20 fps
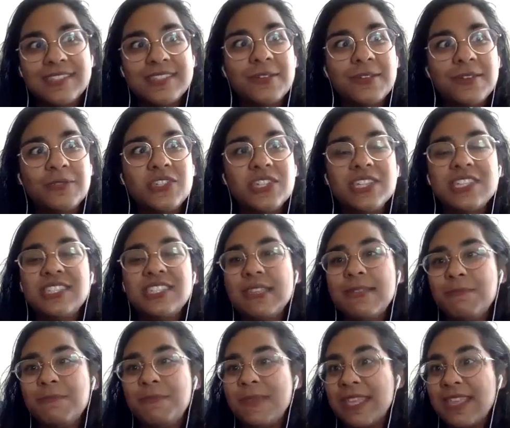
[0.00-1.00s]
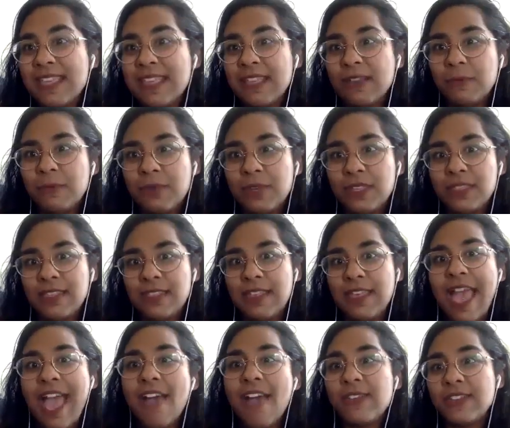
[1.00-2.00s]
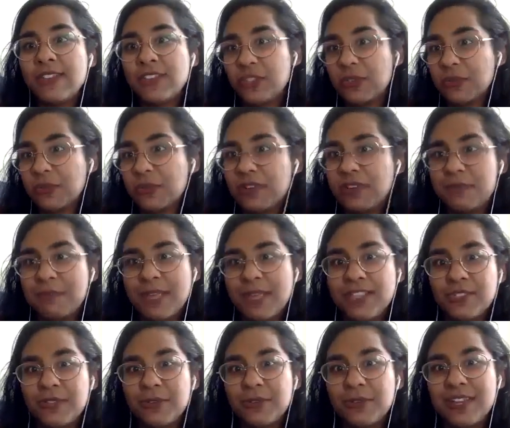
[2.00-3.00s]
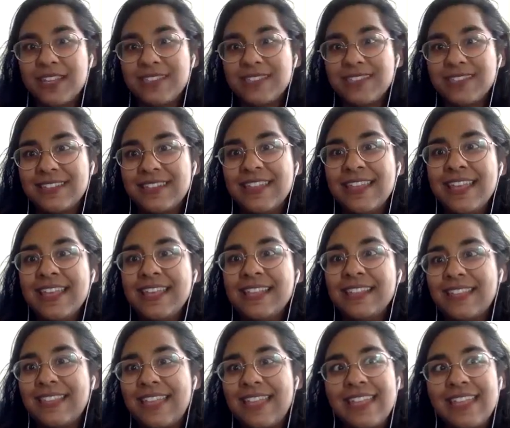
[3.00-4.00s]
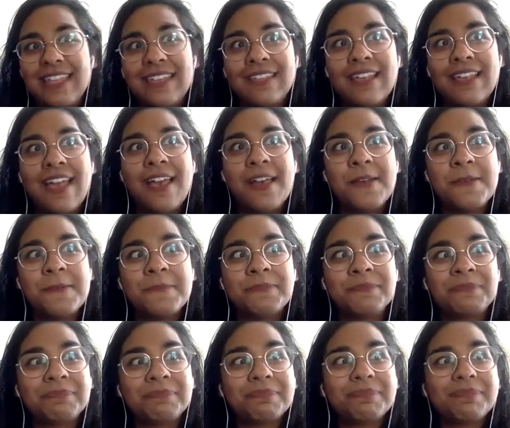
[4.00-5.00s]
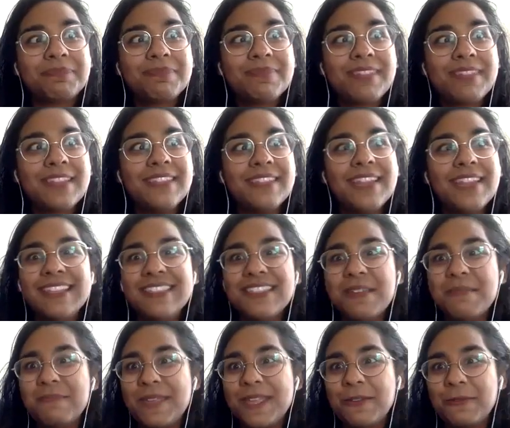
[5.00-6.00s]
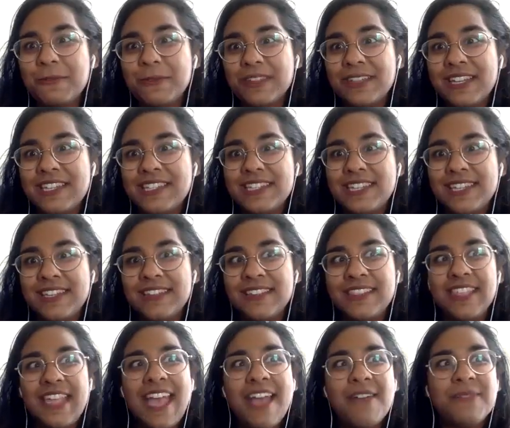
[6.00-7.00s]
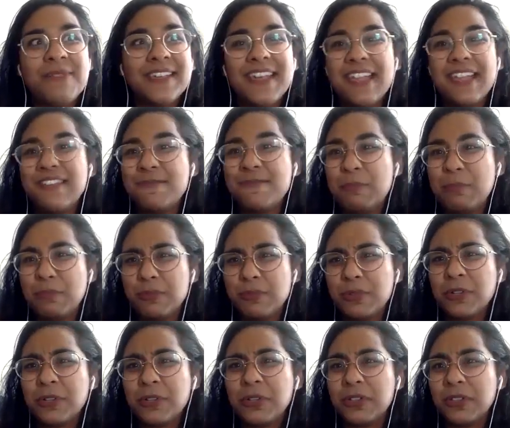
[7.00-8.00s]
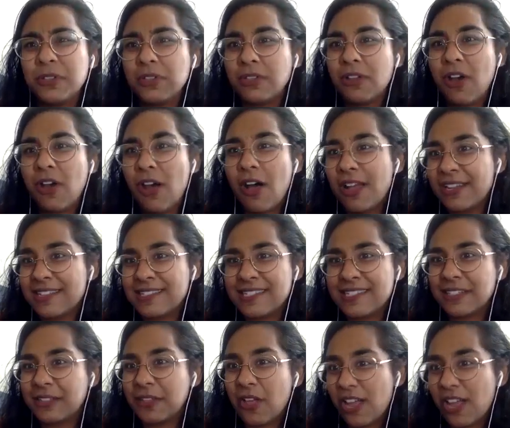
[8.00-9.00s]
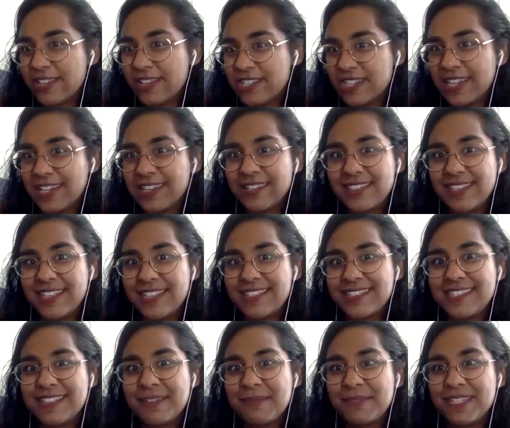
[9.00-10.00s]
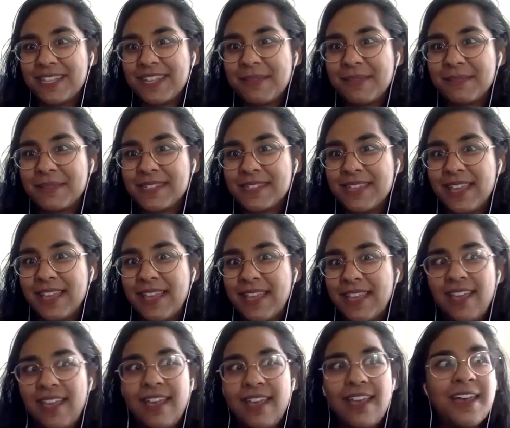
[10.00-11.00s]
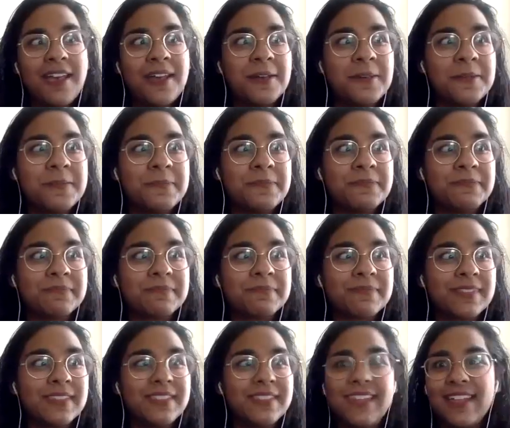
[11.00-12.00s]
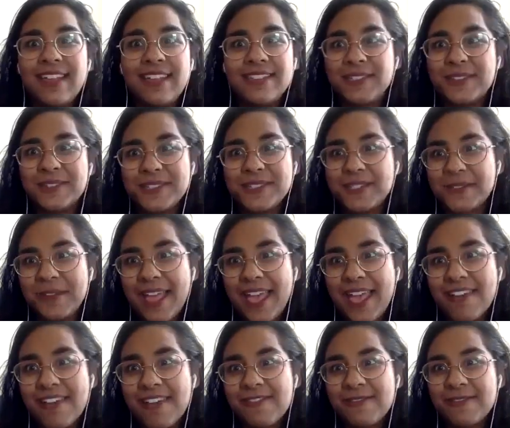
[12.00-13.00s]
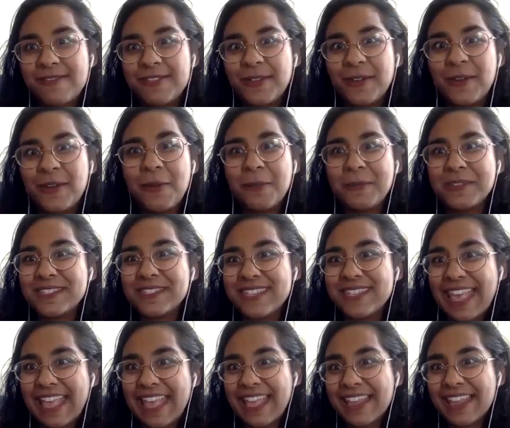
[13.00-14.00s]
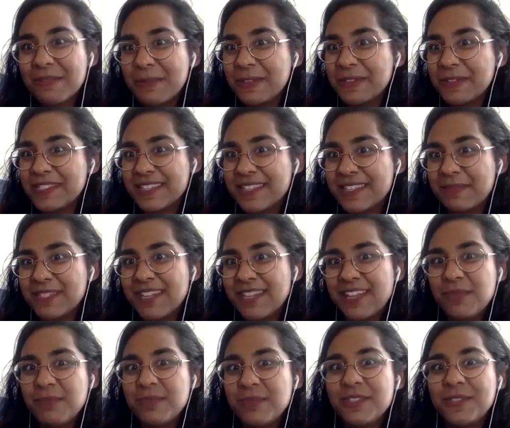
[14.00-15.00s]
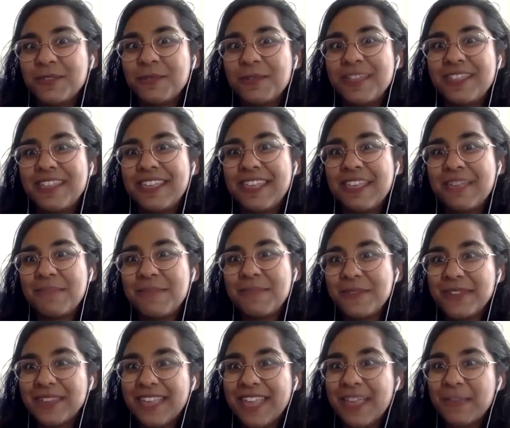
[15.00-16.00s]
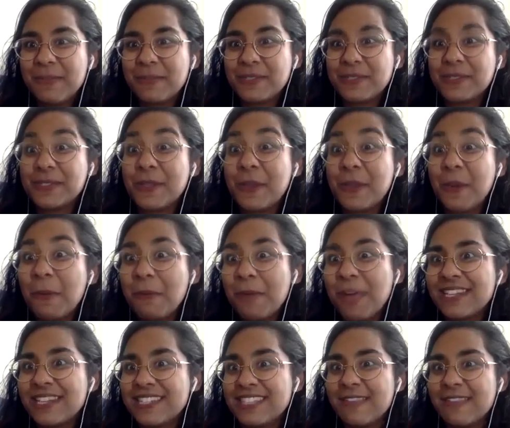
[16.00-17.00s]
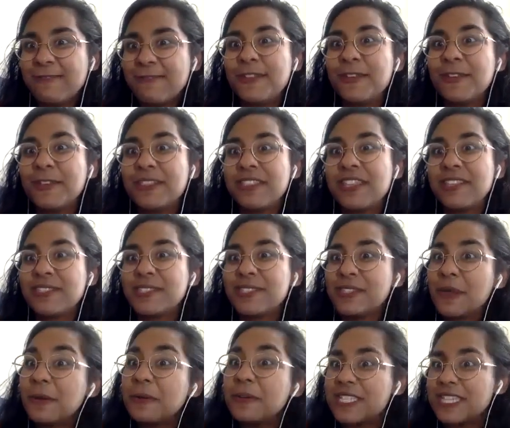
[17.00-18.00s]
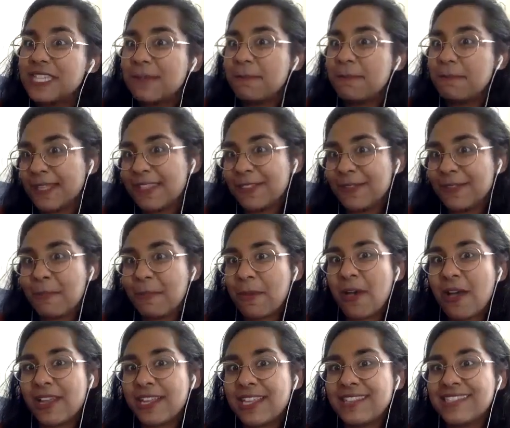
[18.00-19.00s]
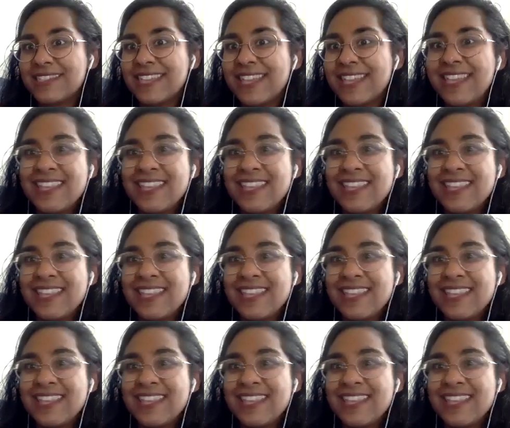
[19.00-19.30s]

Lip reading: So just having children in my stories and letting them be in relation, they have that kind of brutal, honest logic that sometimes that adults don't have. They're almost like animals sometimes in the way they communicate so much. They feel things so deeply in their bodies.